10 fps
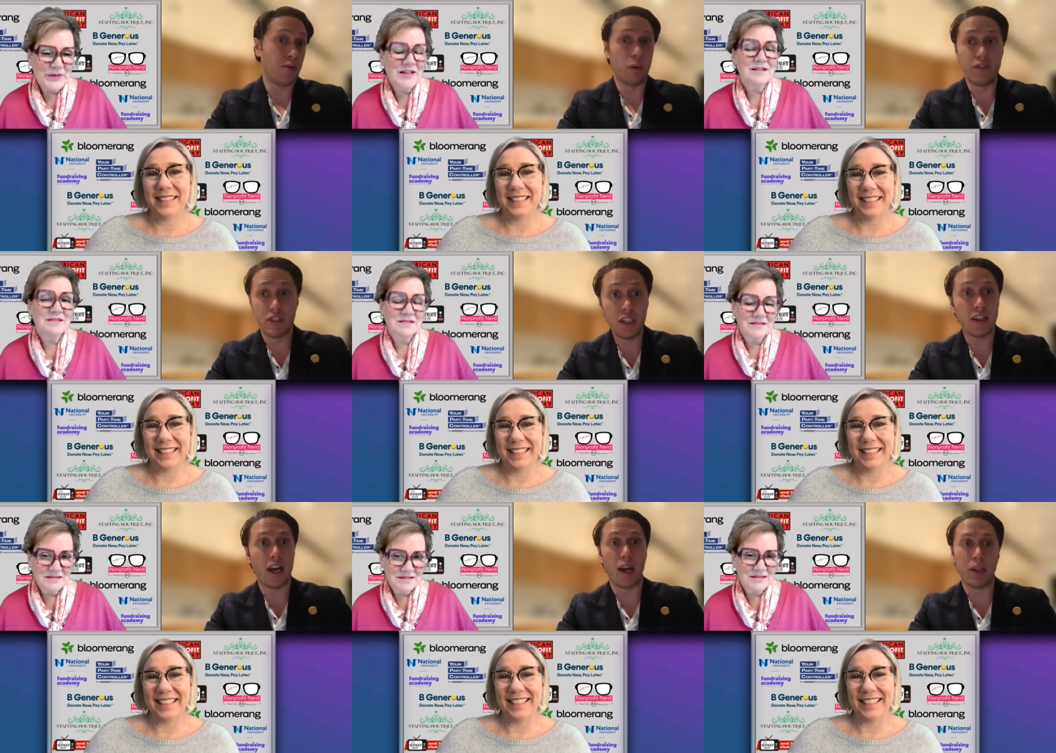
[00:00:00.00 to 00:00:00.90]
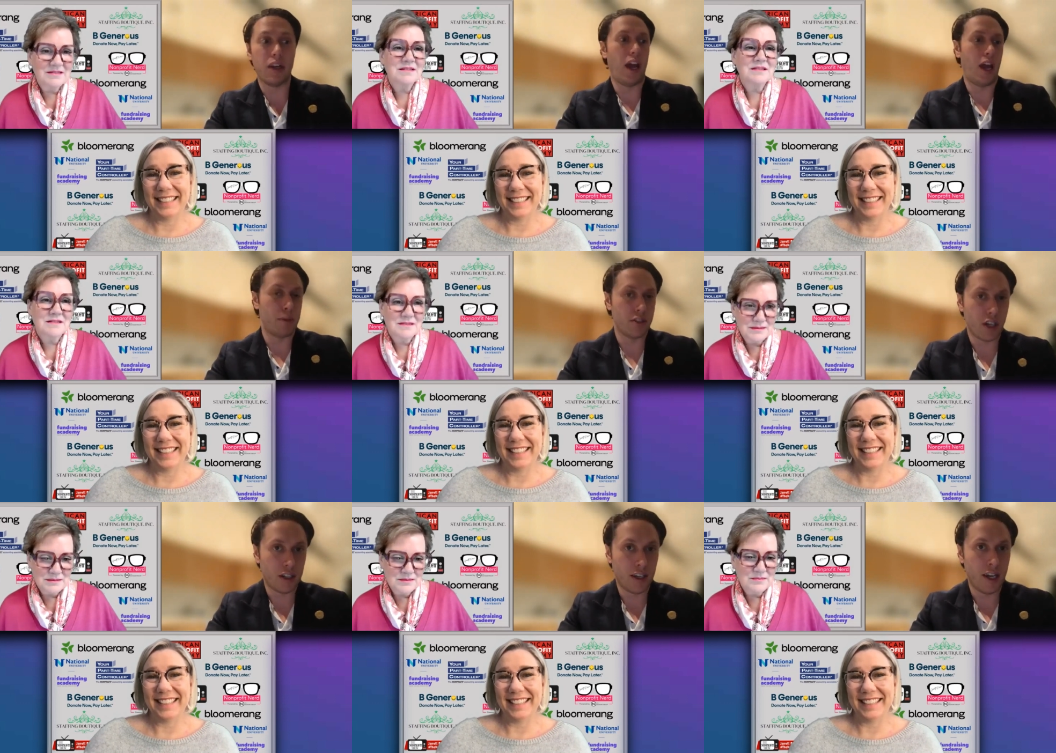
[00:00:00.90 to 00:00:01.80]
Speaker 1: we've seen that. I mean,
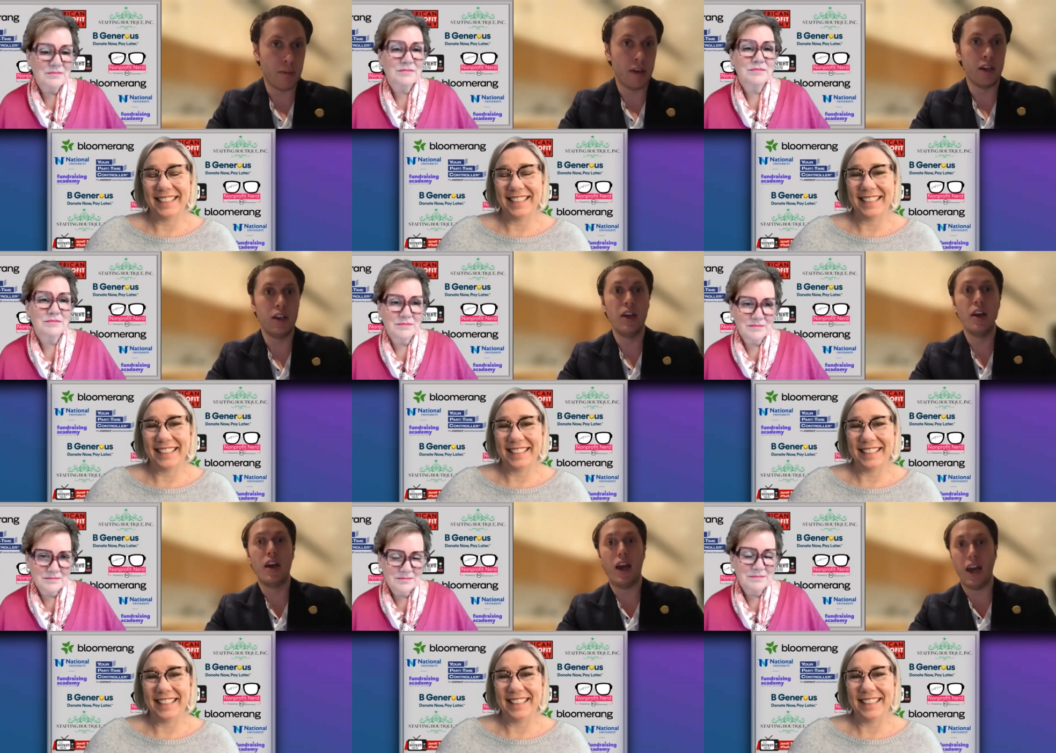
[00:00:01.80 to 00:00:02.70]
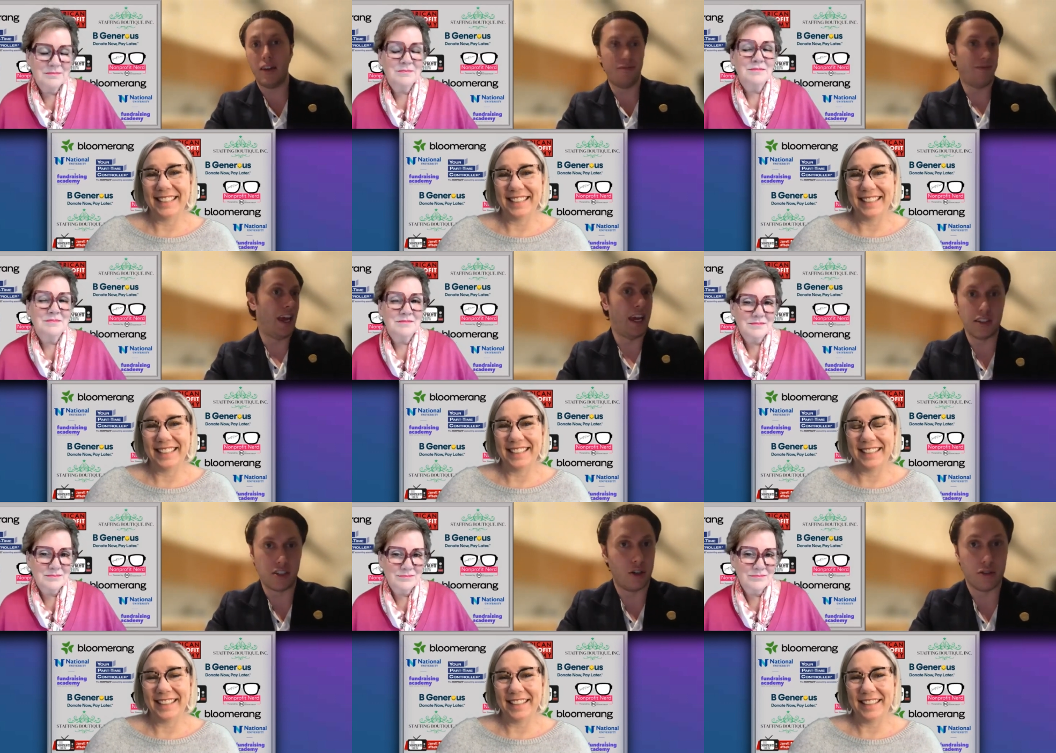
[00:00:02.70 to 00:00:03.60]
Amazon came in and
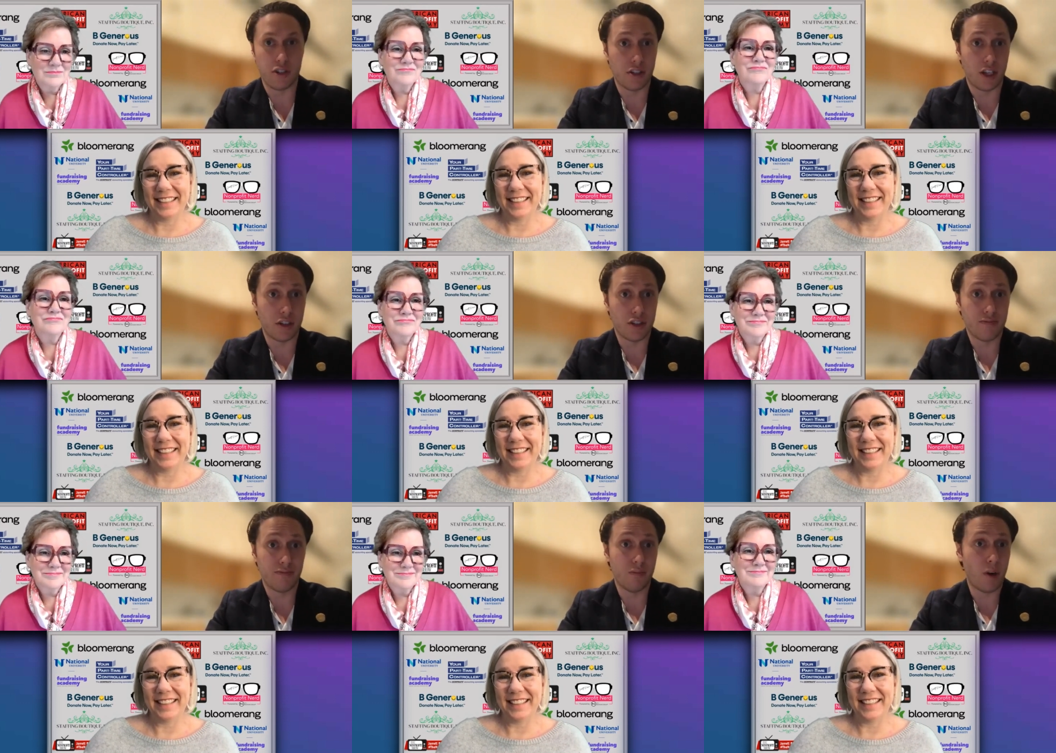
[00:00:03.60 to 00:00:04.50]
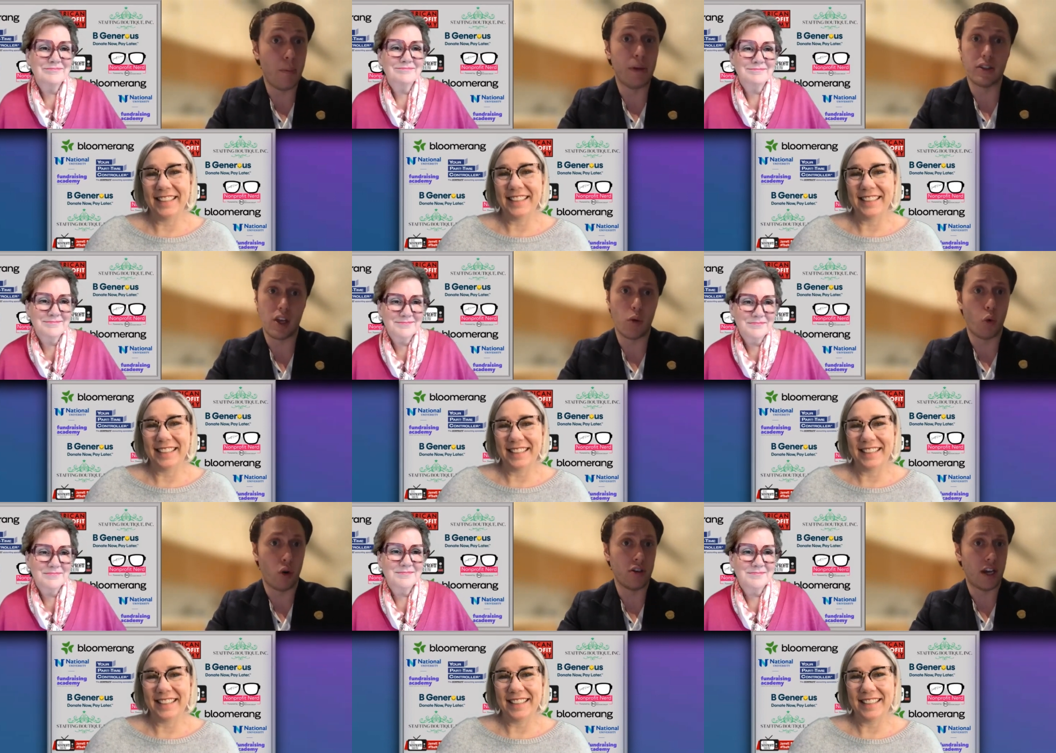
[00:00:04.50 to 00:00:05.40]
ate Sears's lunch, right? Because they
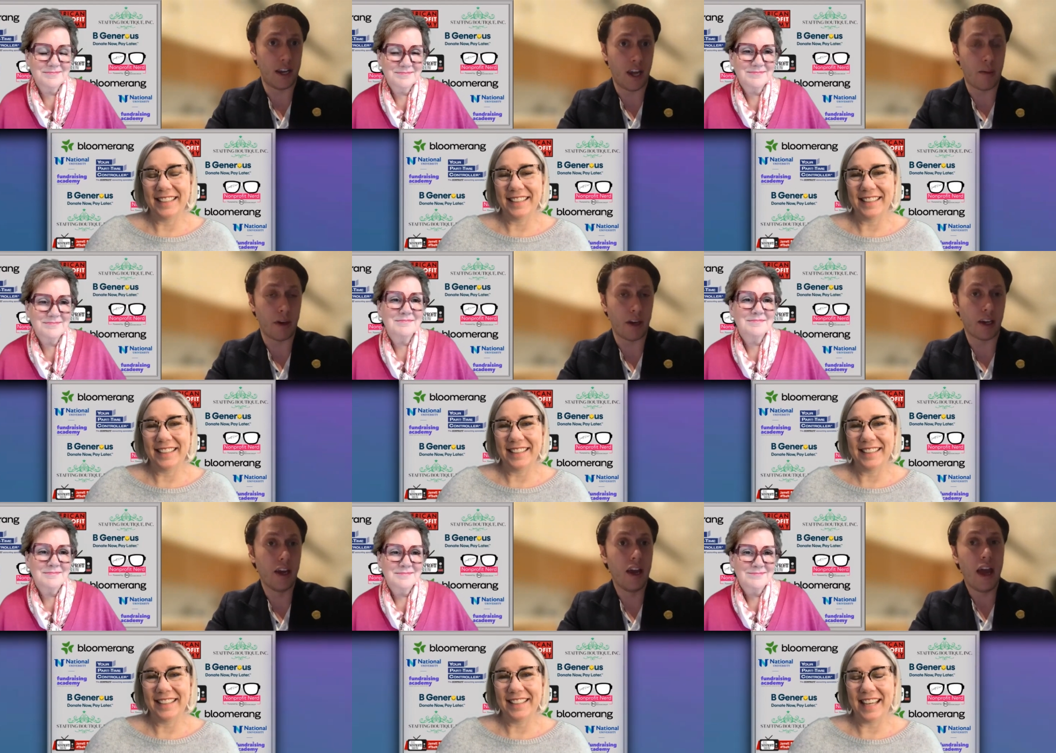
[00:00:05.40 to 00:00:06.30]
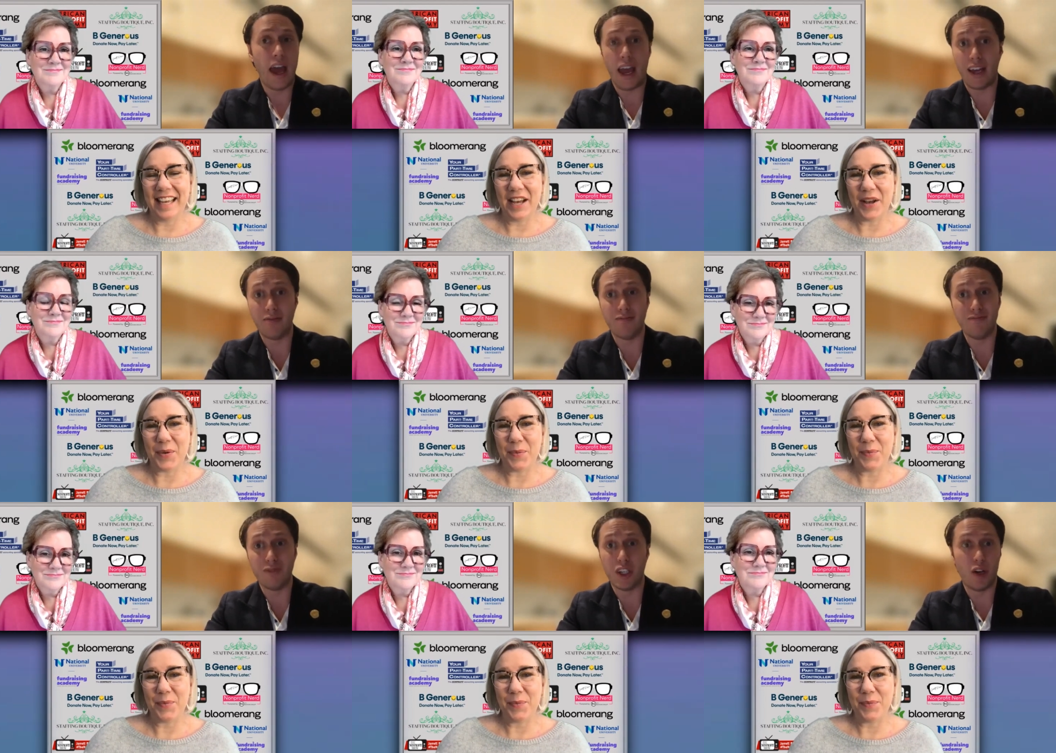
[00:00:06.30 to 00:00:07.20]
weren't dynamic. And
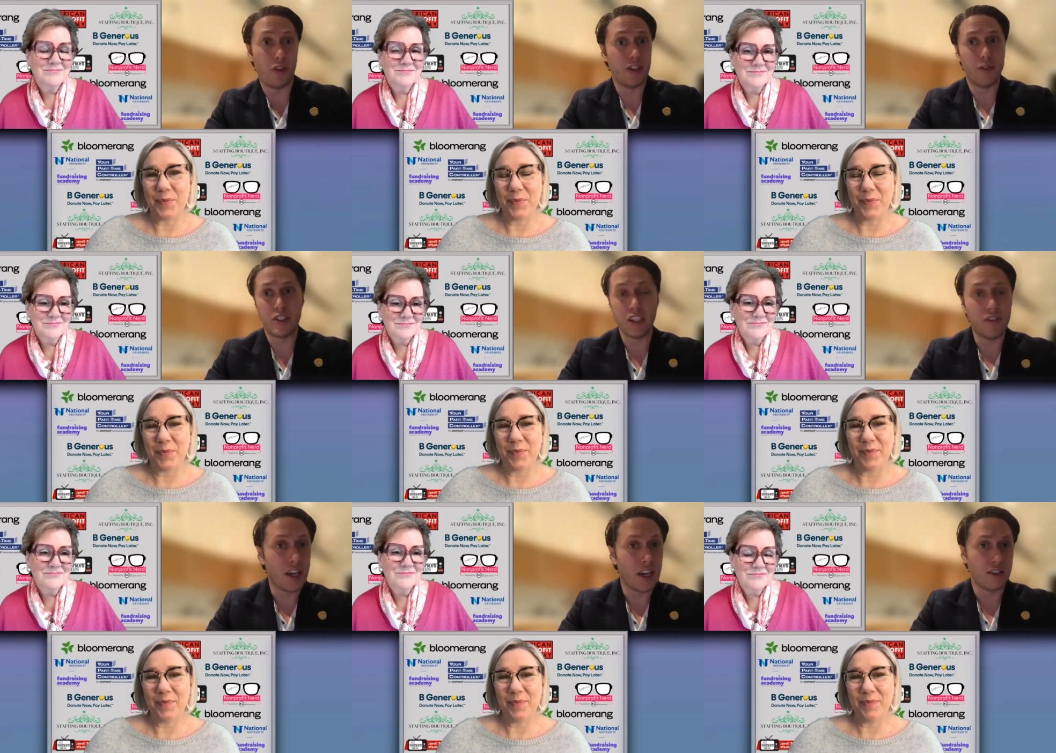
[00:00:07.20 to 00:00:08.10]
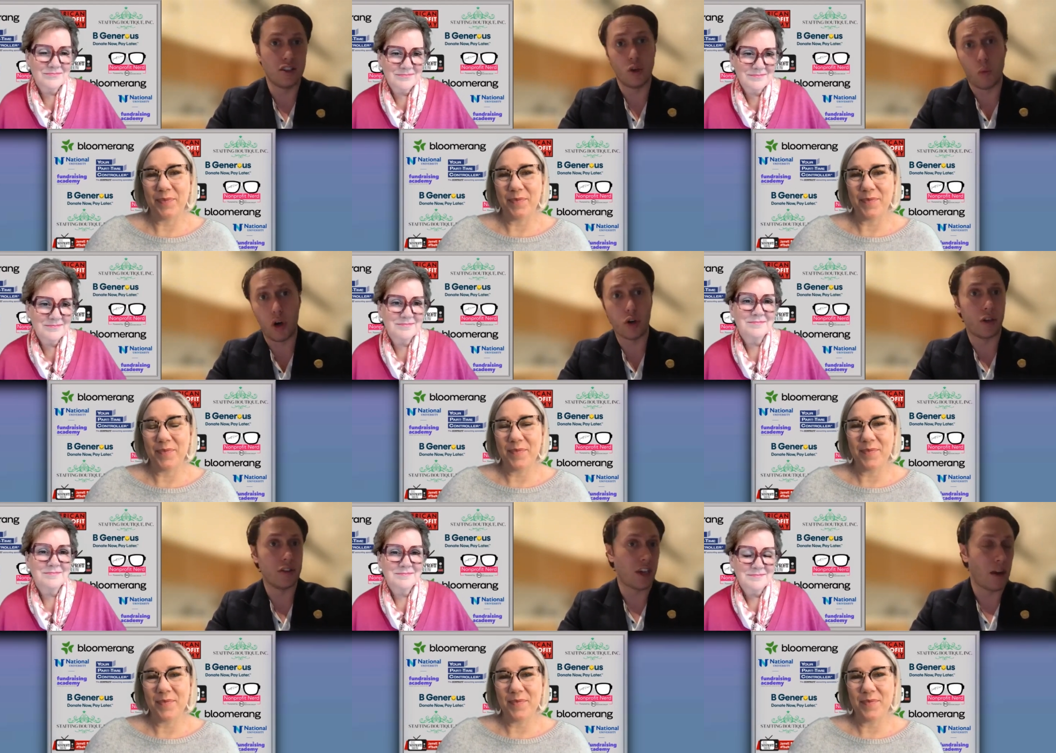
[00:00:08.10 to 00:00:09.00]
you know, the the CVSs and the
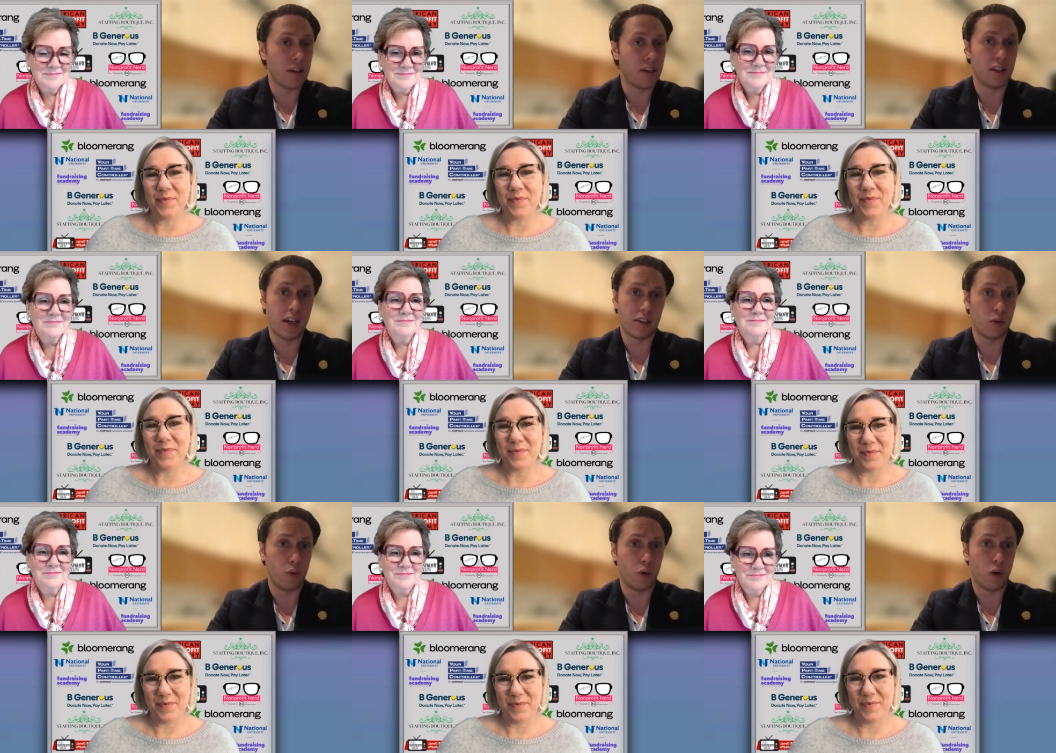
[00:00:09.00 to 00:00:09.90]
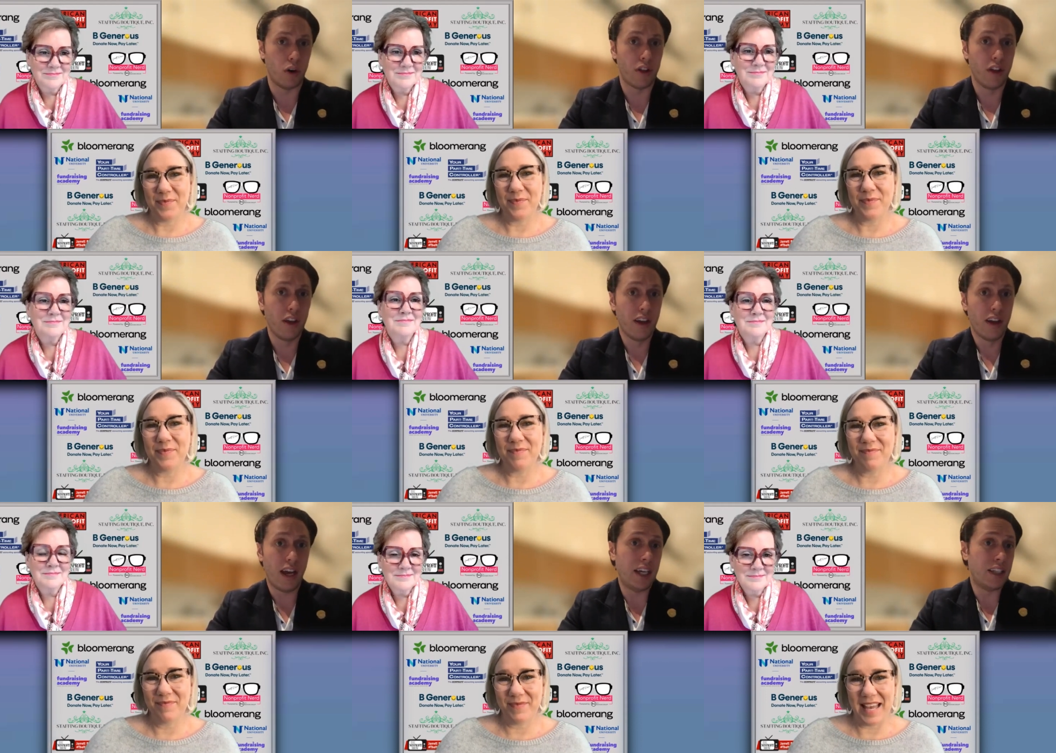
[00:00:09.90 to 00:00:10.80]
Walgreens came in and did that to the Woolworth.
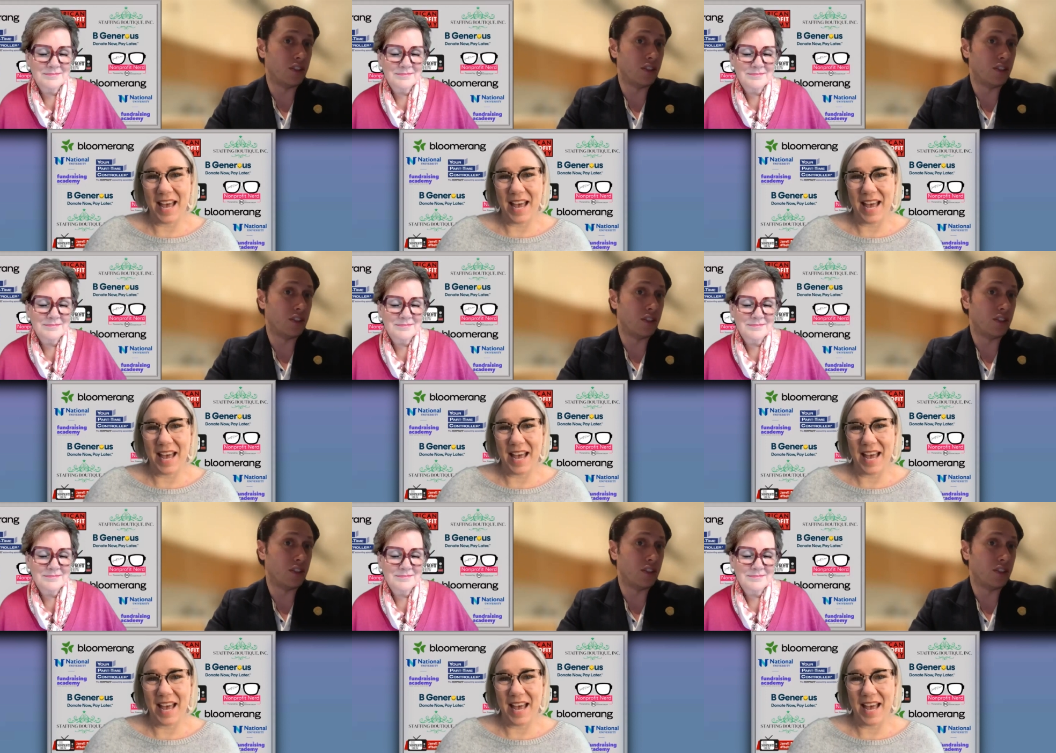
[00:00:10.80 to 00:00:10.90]
And